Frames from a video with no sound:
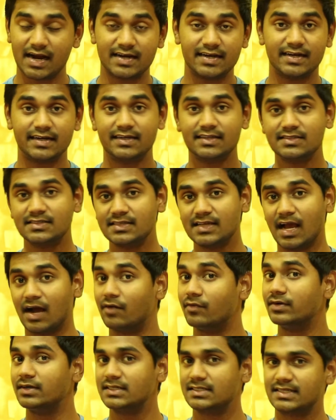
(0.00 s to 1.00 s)
and let us see
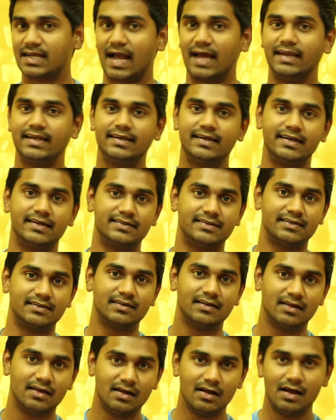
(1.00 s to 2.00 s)
how it is calculated.